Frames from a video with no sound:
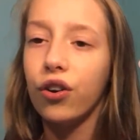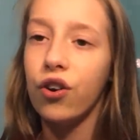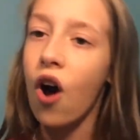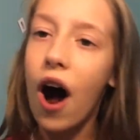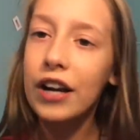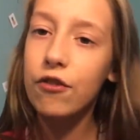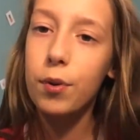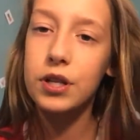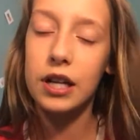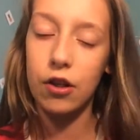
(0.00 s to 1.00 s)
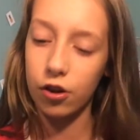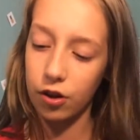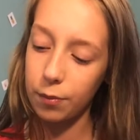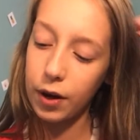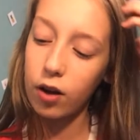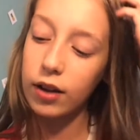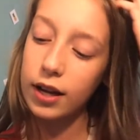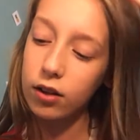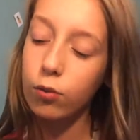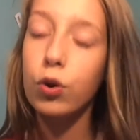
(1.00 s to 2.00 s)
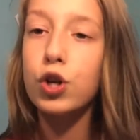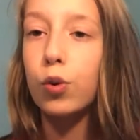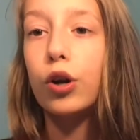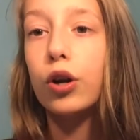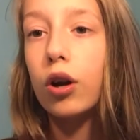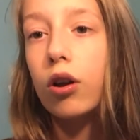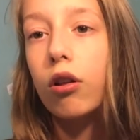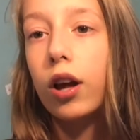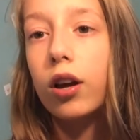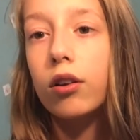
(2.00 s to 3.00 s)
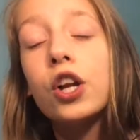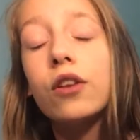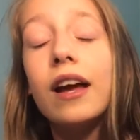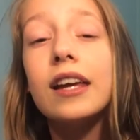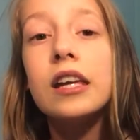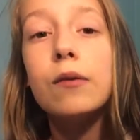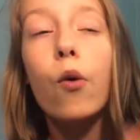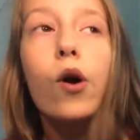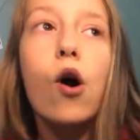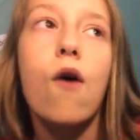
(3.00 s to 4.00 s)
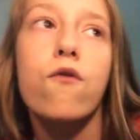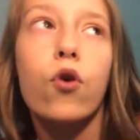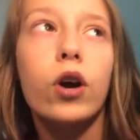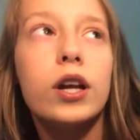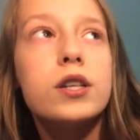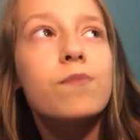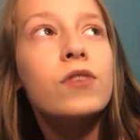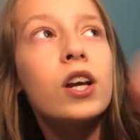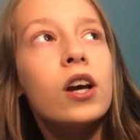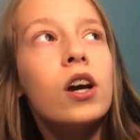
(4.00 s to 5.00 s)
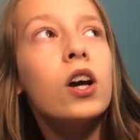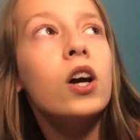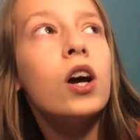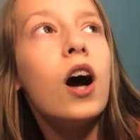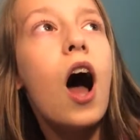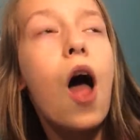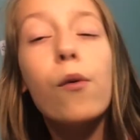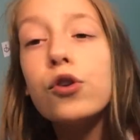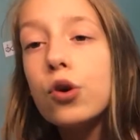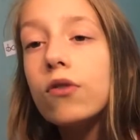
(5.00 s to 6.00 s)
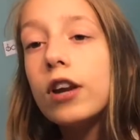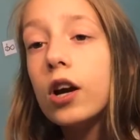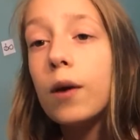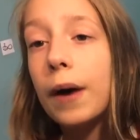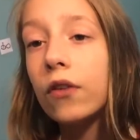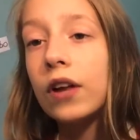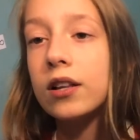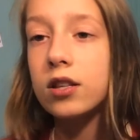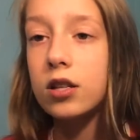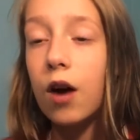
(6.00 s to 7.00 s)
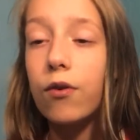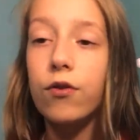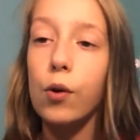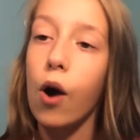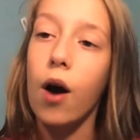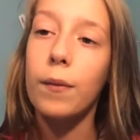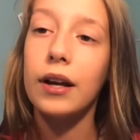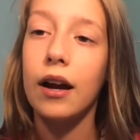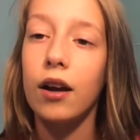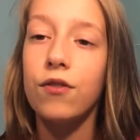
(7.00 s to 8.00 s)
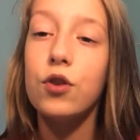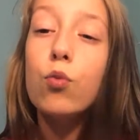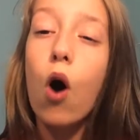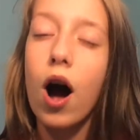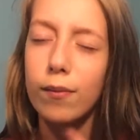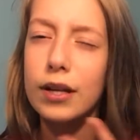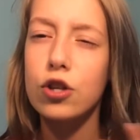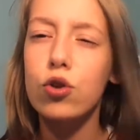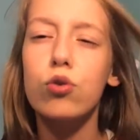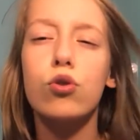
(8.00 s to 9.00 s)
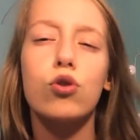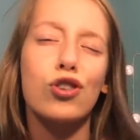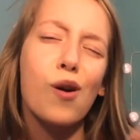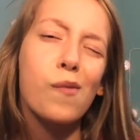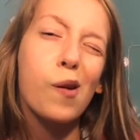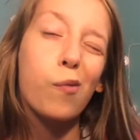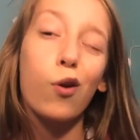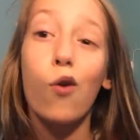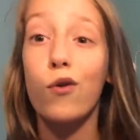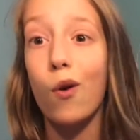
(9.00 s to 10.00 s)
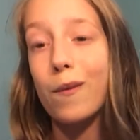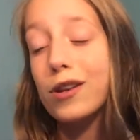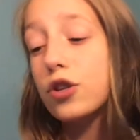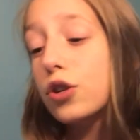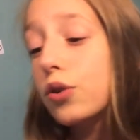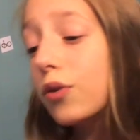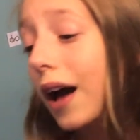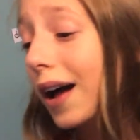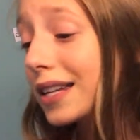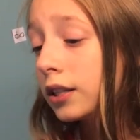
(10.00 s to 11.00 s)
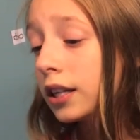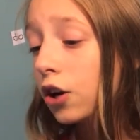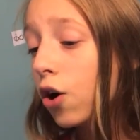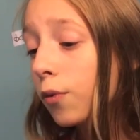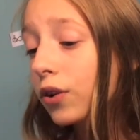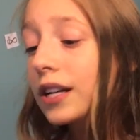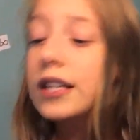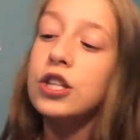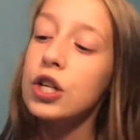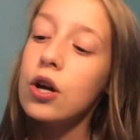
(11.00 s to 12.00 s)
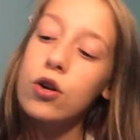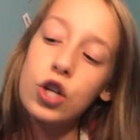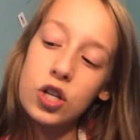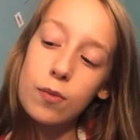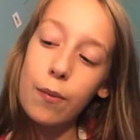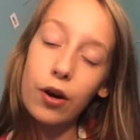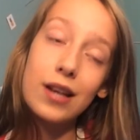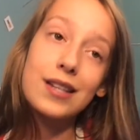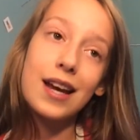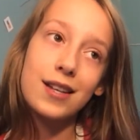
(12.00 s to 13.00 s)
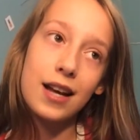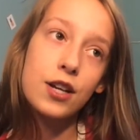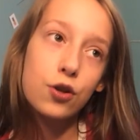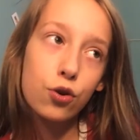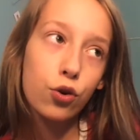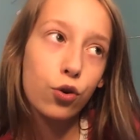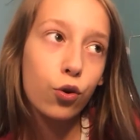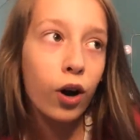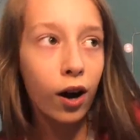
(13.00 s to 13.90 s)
not even put together thumbnail. Like, which one are you gonna click? Like, keep going on for it. I will do a video about that stuff if you want me to. So just comment down below if you want me to do that. Nicole Marie says, do you know who Justin Bieber is? Yes, I do.